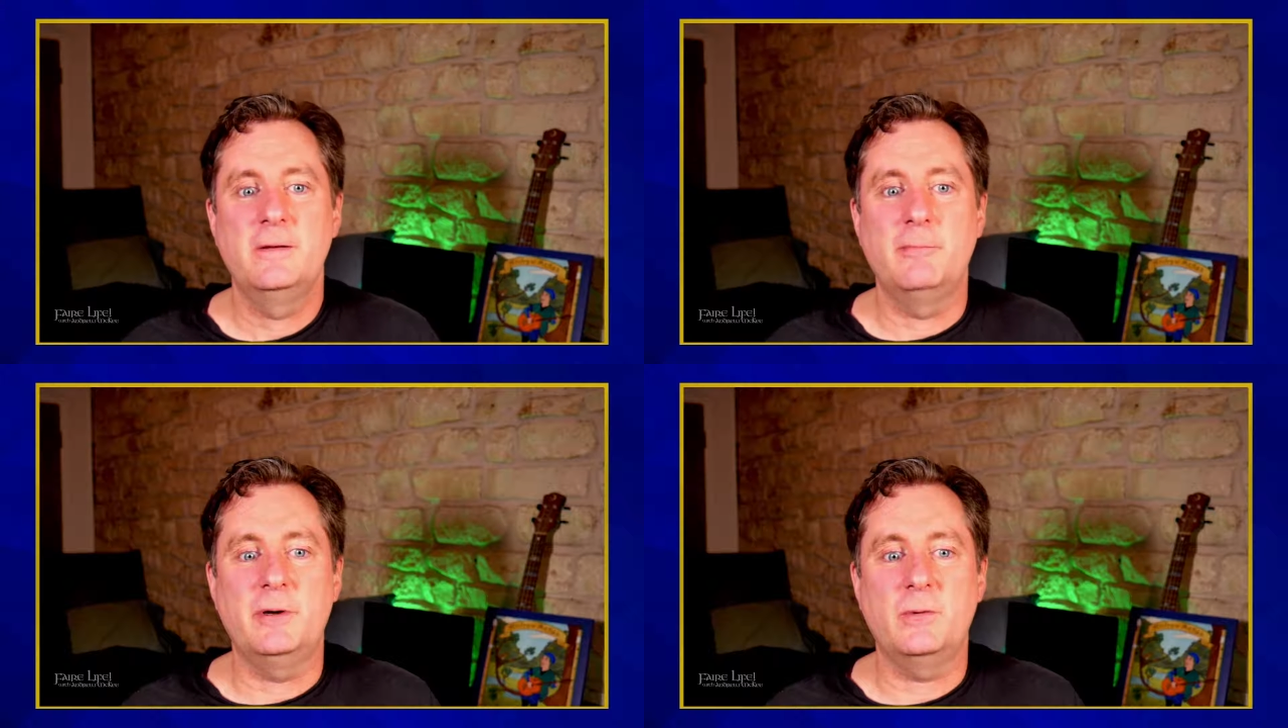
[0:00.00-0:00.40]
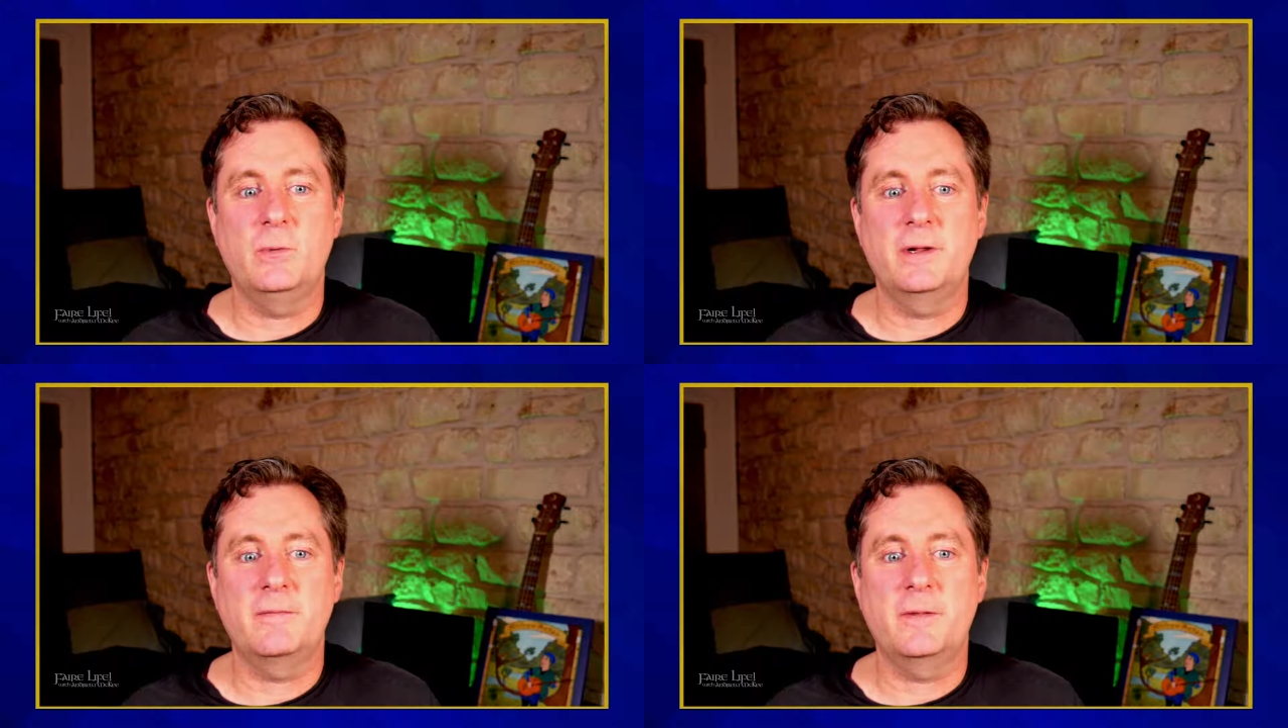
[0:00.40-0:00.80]
But
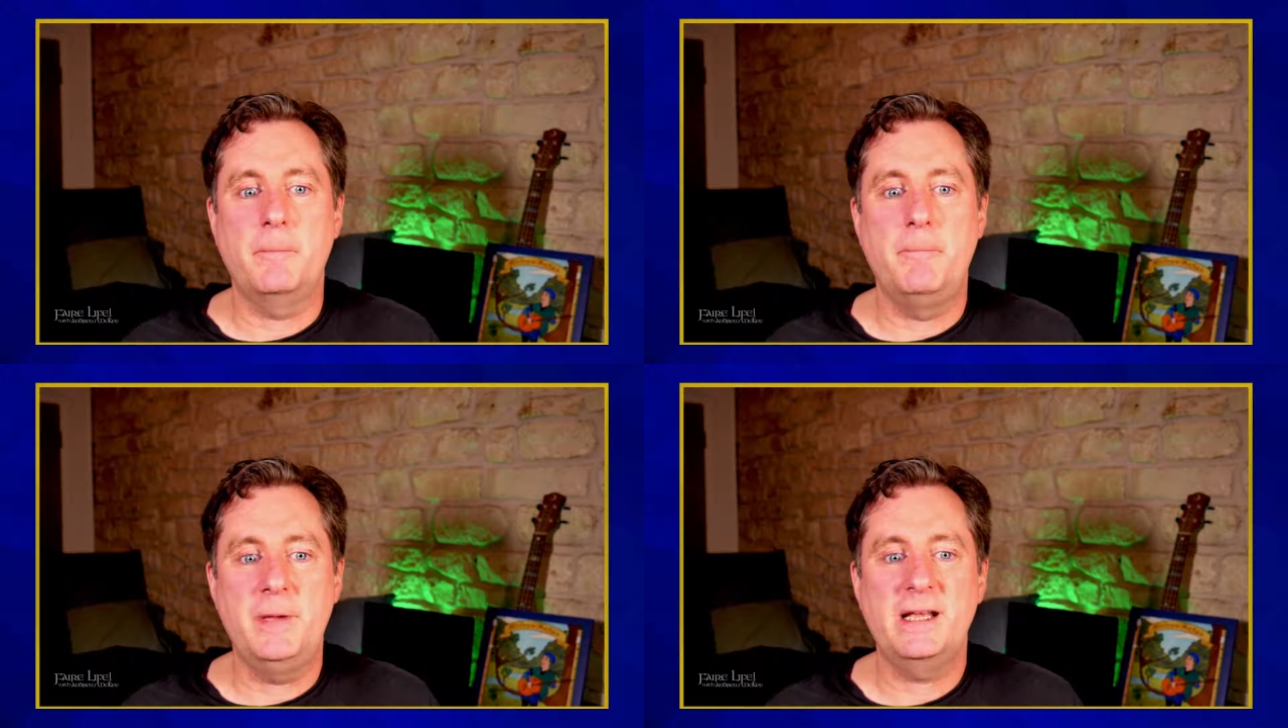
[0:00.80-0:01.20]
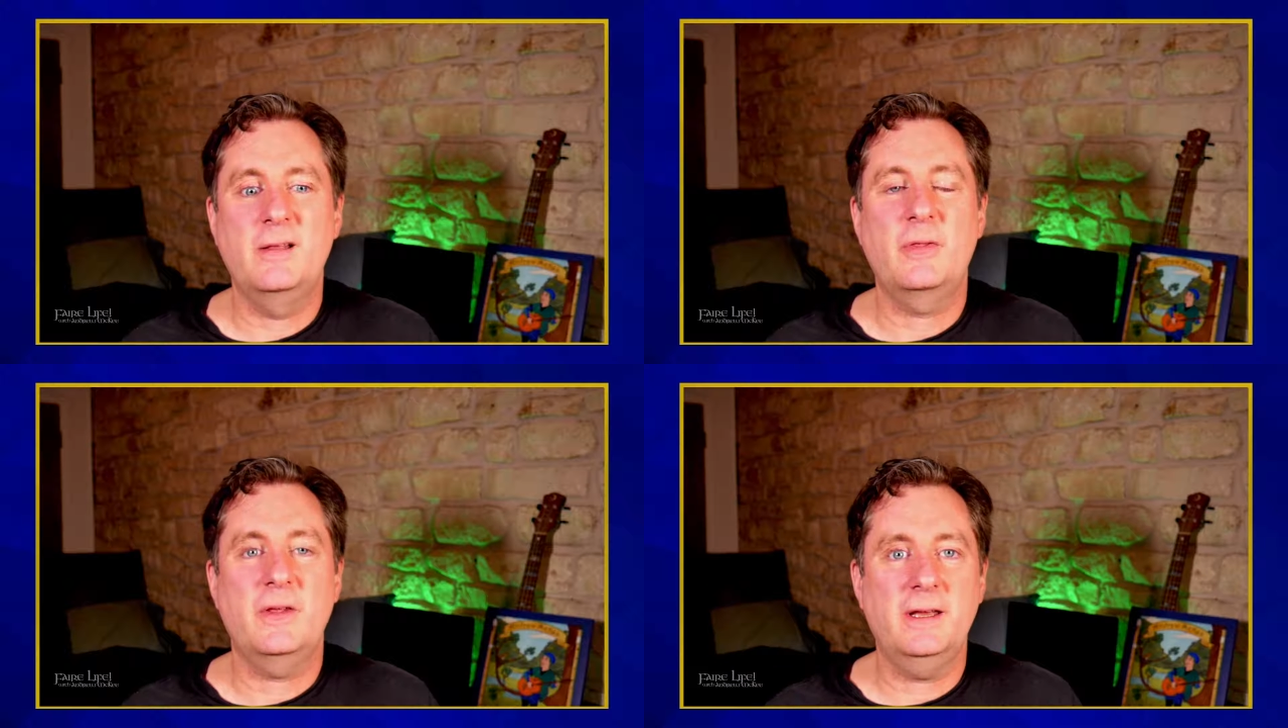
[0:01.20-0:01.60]
one of the
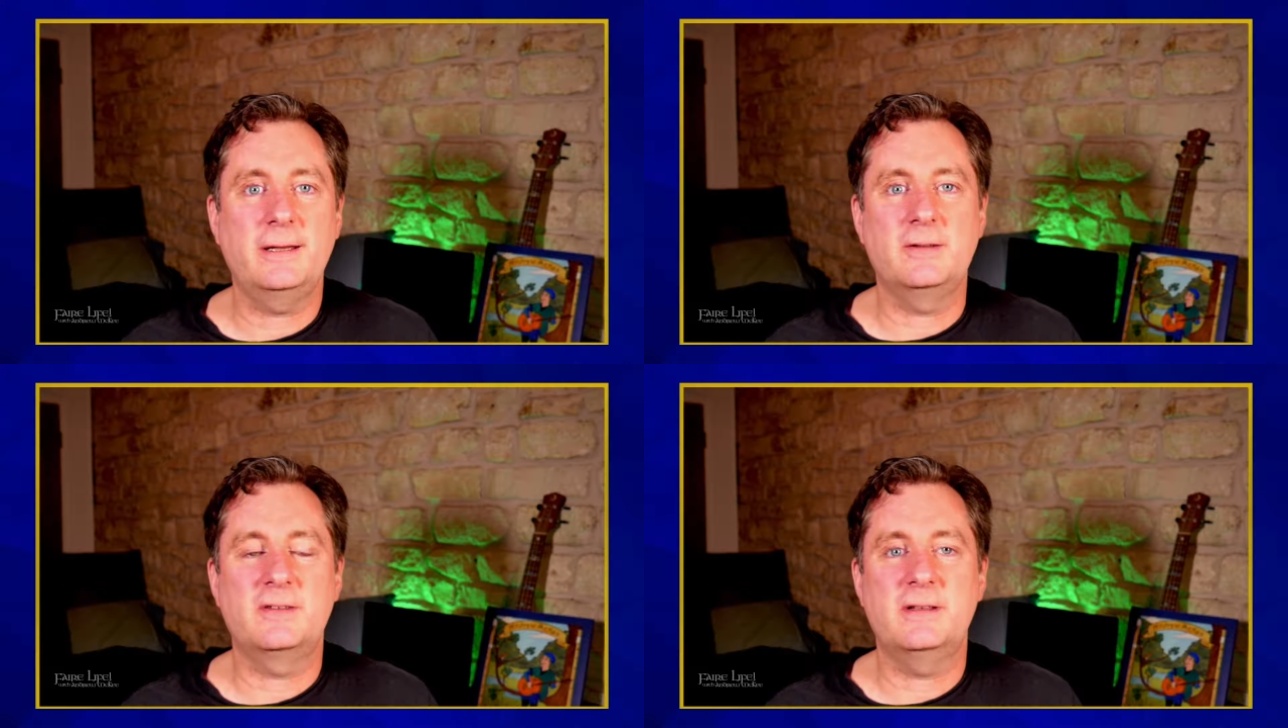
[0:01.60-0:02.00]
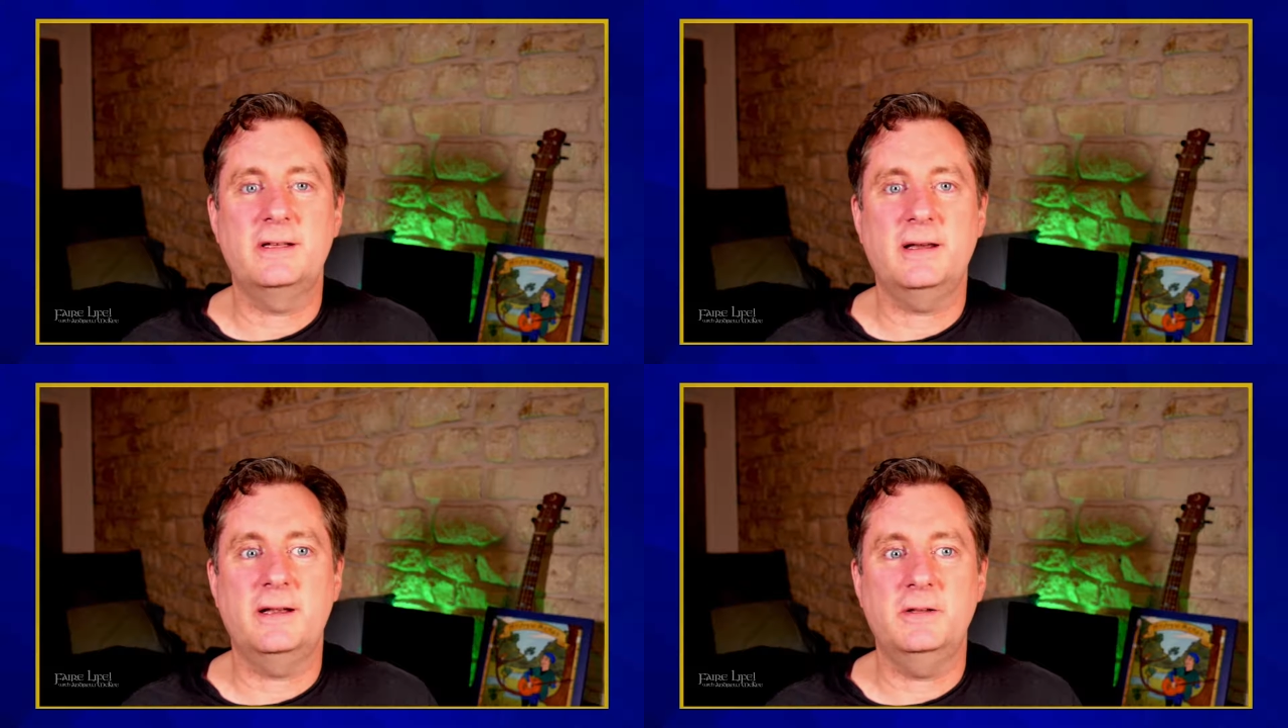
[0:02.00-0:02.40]
big things
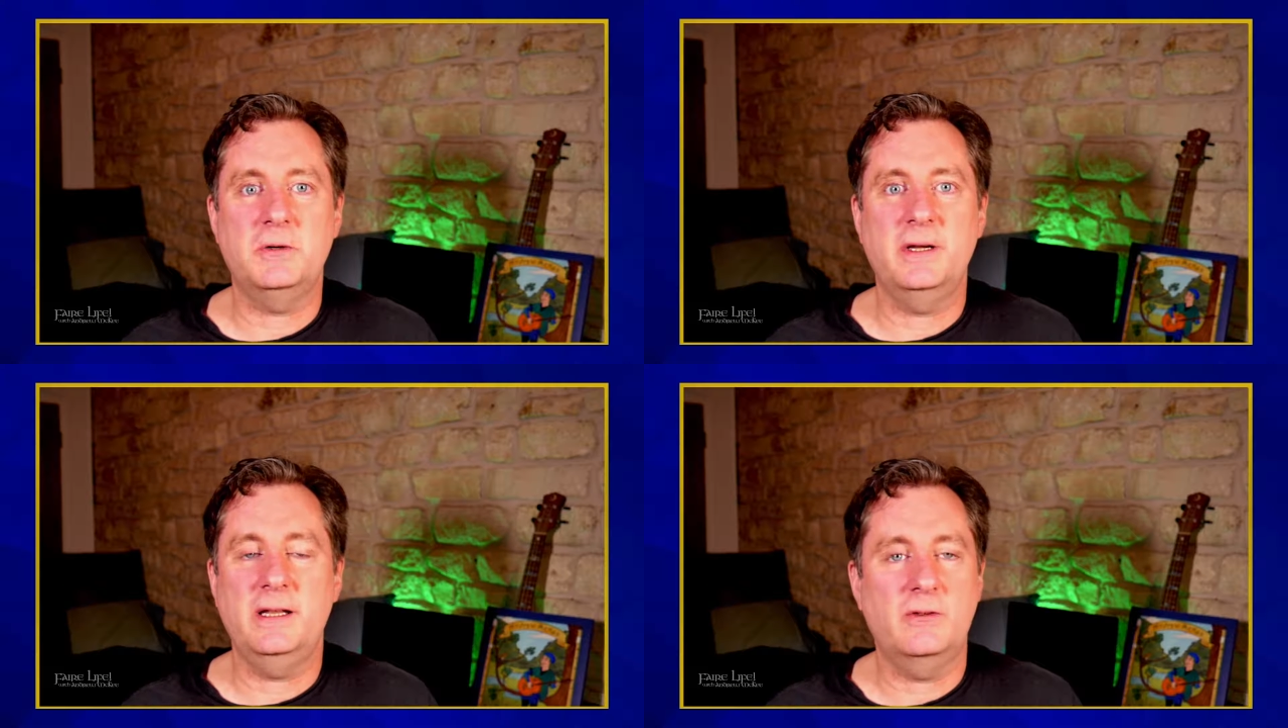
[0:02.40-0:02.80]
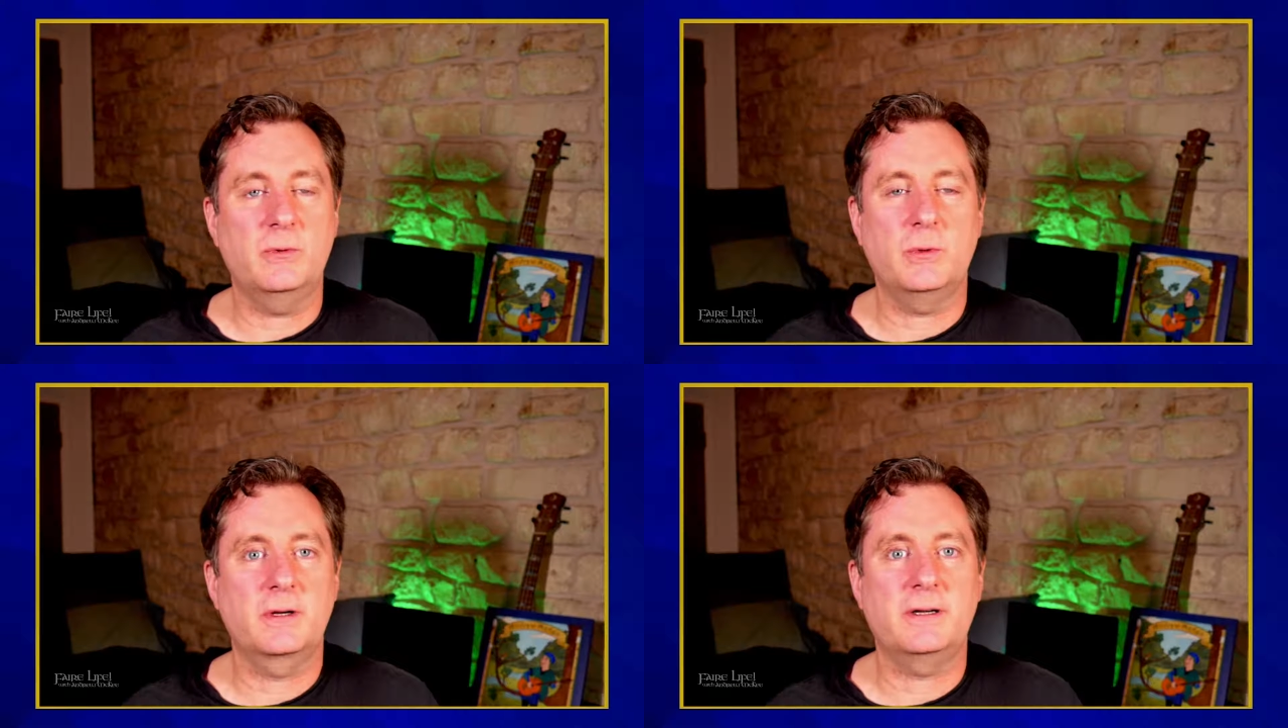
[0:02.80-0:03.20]
that I know I need to
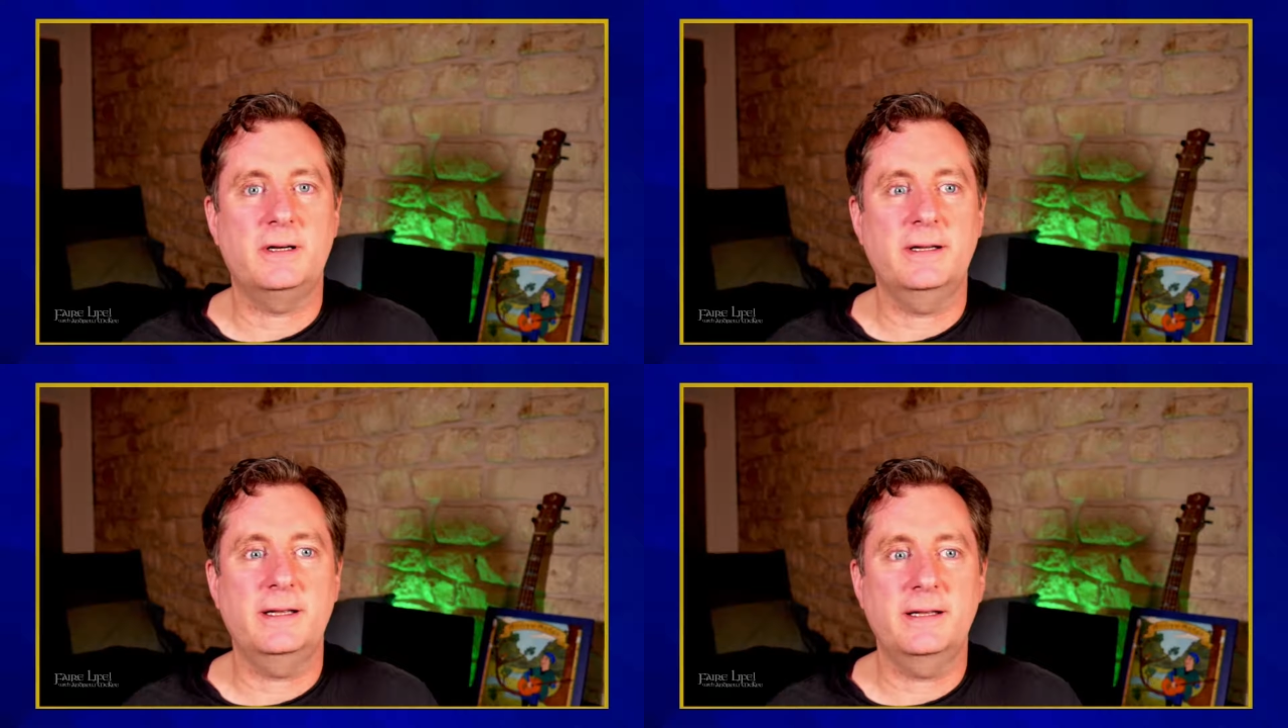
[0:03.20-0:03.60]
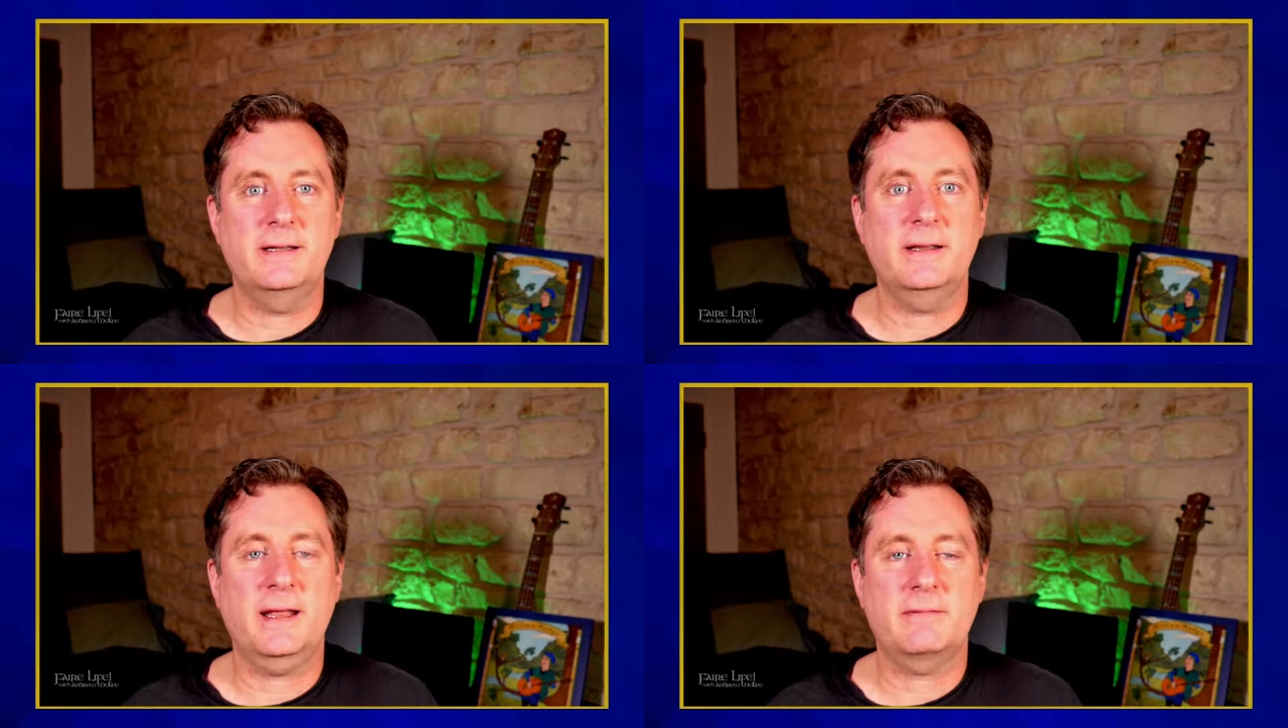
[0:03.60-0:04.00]
work on and get